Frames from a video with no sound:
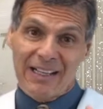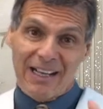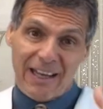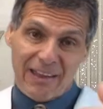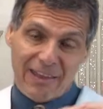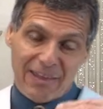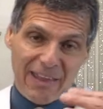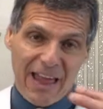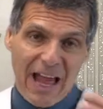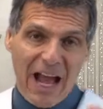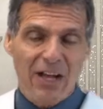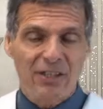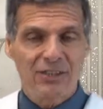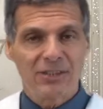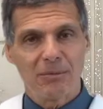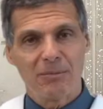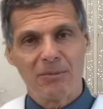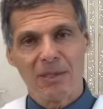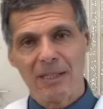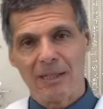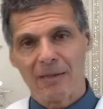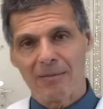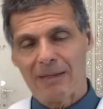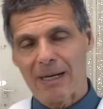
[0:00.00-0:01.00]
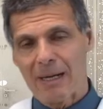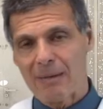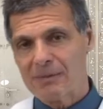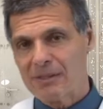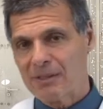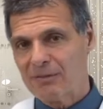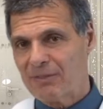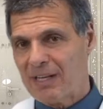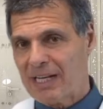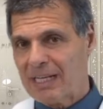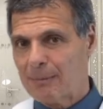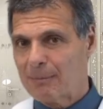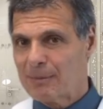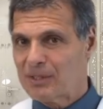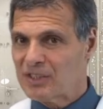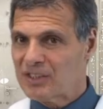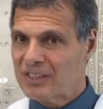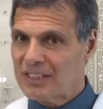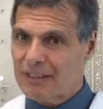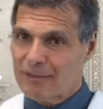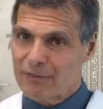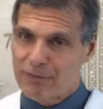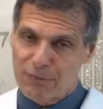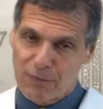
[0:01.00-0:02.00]
1,000 milligrams of vitamin
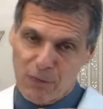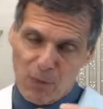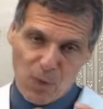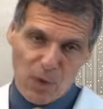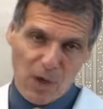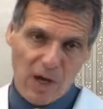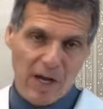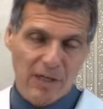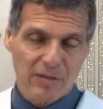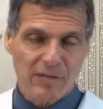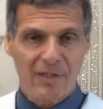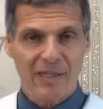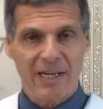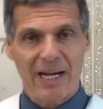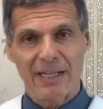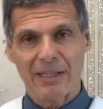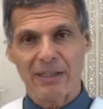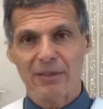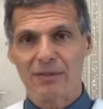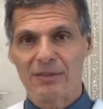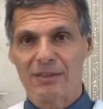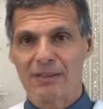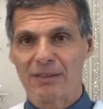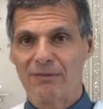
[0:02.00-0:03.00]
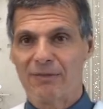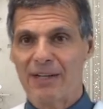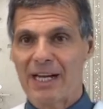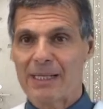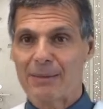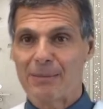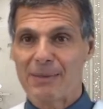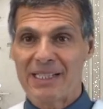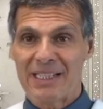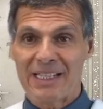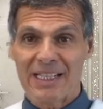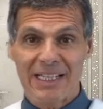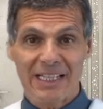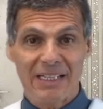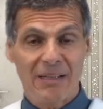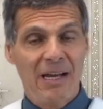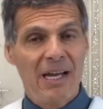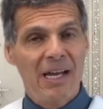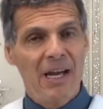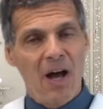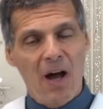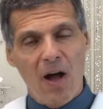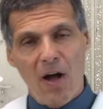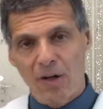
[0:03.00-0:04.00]
C, 400 IUs of vitamin E,
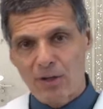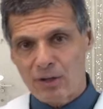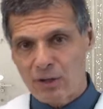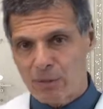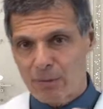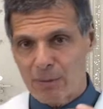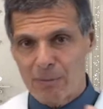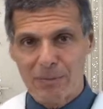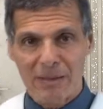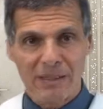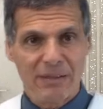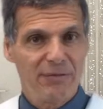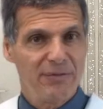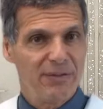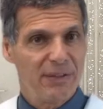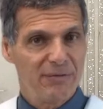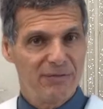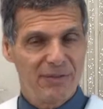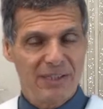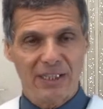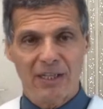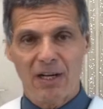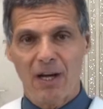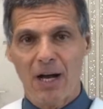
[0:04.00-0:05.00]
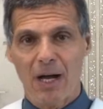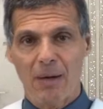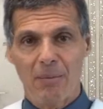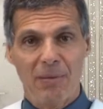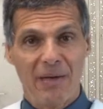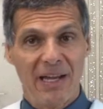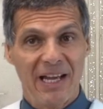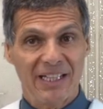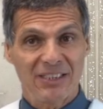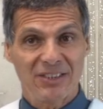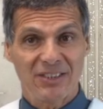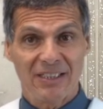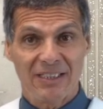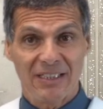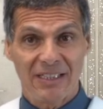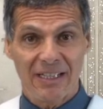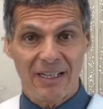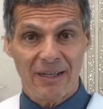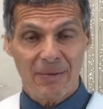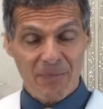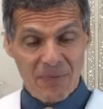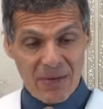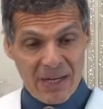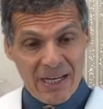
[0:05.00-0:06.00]
also a B50 complex in
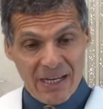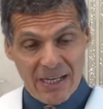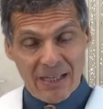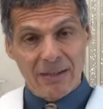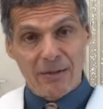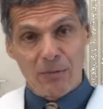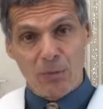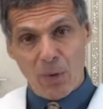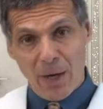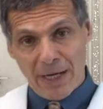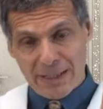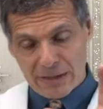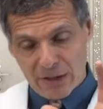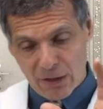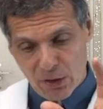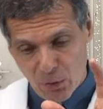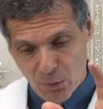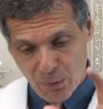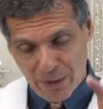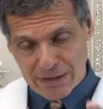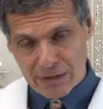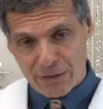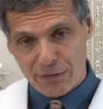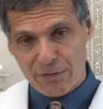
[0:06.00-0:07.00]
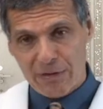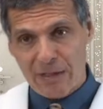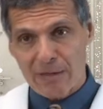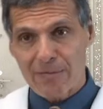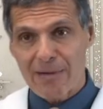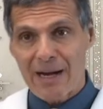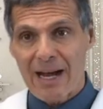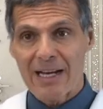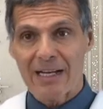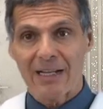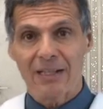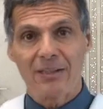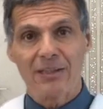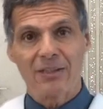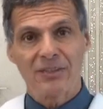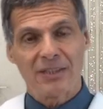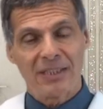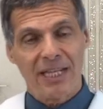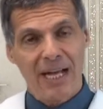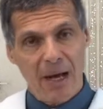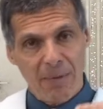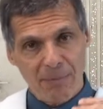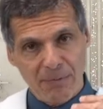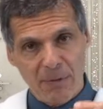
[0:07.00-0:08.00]
there. Why? To quench free radicals
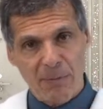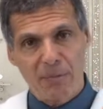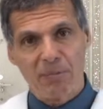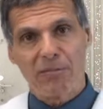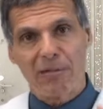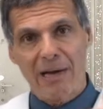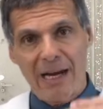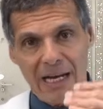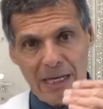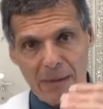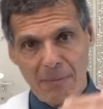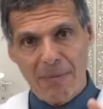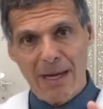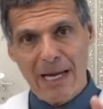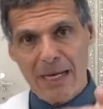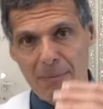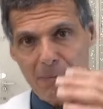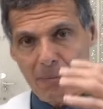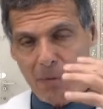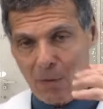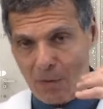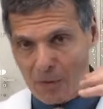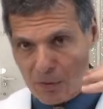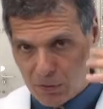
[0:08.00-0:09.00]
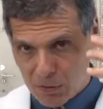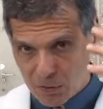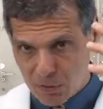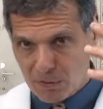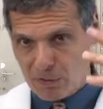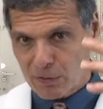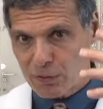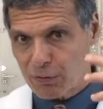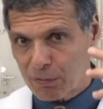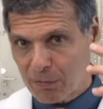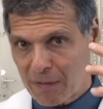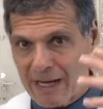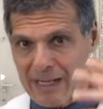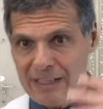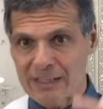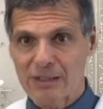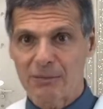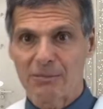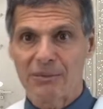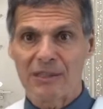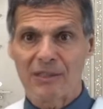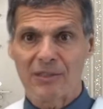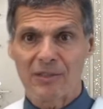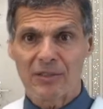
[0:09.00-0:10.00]
and help the brain make more
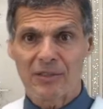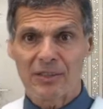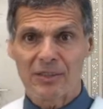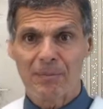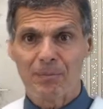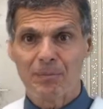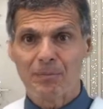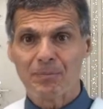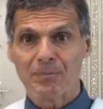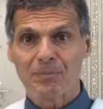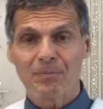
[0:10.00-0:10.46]
neurotransmitters.